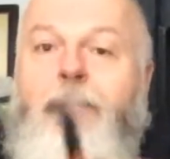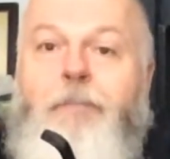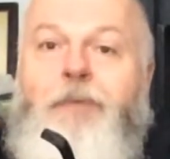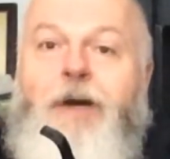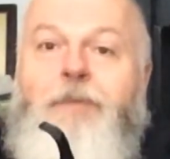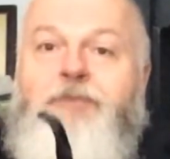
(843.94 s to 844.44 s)

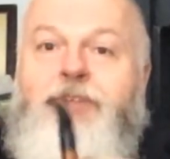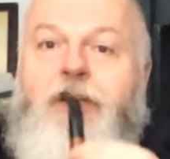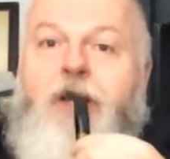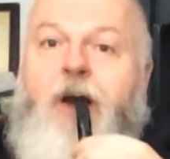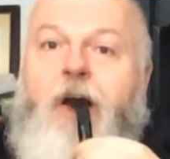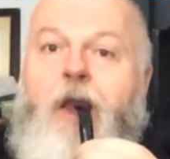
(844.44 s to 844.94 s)
The pipe's
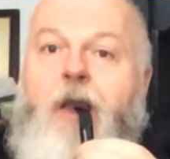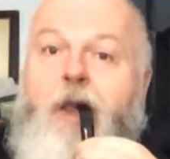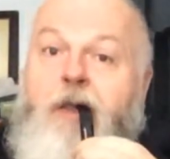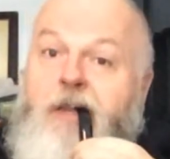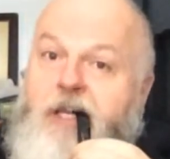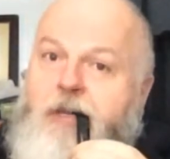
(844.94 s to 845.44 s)
still alight.
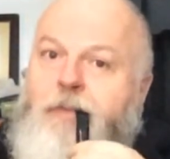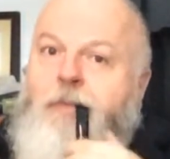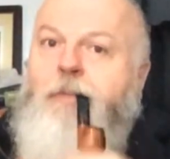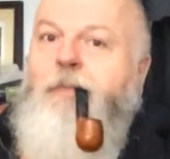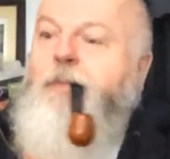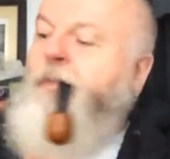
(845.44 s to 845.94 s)

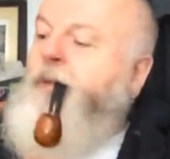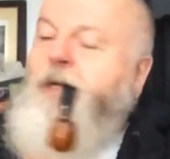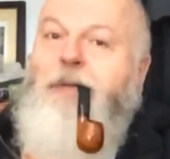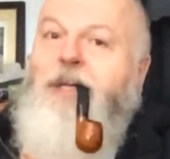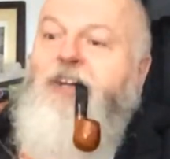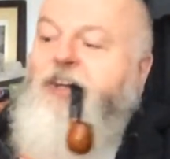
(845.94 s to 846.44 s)

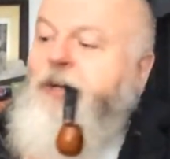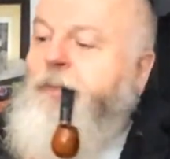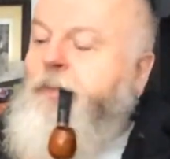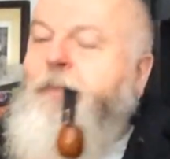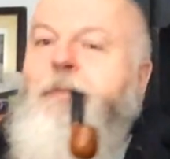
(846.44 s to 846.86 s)
Amazing.